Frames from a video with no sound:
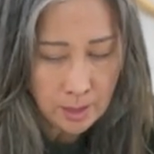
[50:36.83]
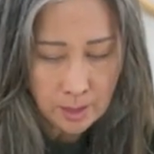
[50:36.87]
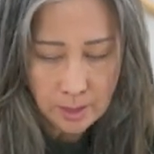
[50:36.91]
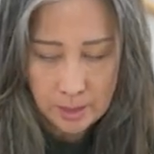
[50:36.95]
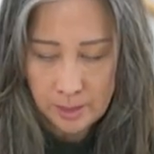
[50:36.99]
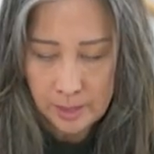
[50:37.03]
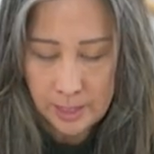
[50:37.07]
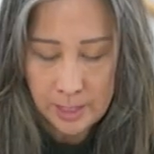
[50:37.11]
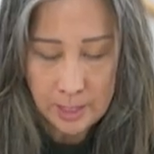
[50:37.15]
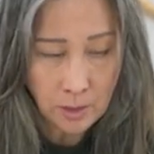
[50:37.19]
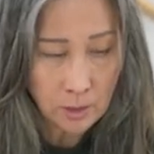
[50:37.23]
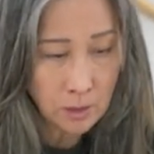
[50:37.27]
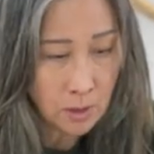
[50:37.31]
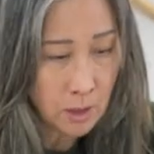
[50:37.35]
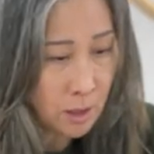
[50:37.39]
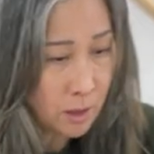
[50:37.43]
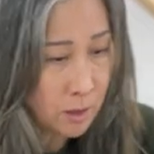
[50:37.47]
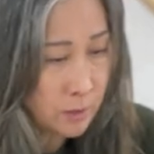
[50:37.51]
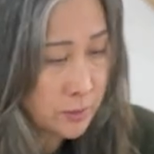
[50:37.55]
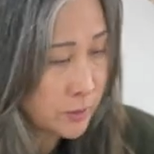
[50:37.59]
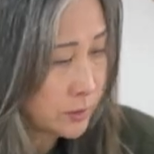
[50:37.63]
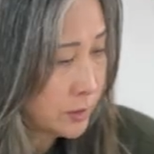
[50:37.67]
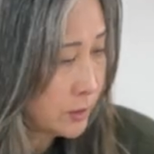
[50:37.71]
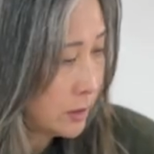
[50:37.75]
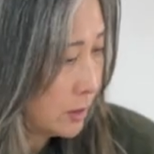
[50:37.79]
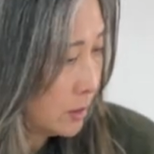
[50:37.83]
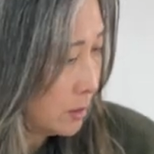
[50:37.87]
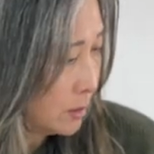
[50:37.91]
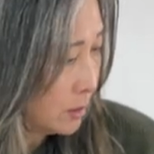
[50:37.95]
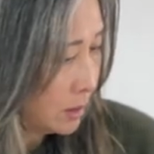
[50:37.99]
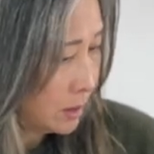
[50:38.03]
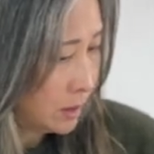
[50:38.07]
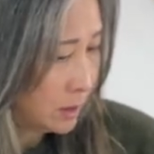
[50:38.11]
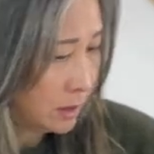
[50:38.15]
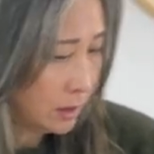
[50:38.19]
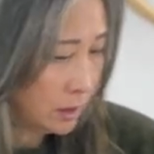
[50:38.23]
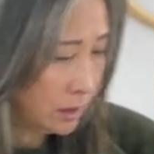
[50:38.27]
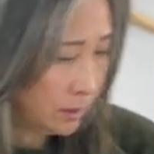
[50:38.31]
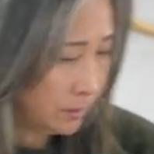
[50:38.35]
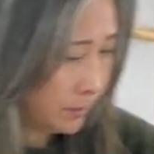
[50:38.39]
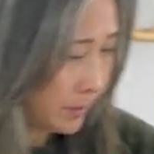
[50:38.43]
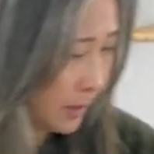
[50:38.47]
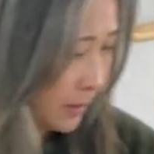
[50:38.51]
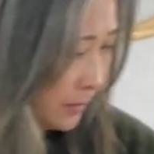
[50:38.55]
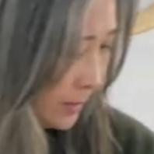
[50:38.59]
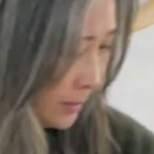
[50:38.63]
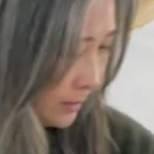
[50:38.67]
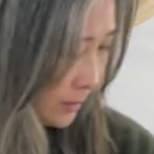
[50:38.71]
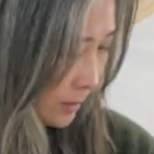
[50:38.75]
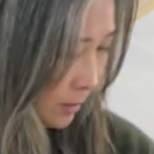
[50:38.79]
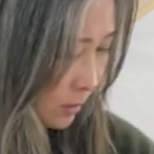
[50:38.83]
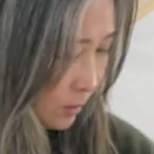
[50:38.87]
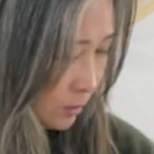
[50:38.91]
They are also, I think they're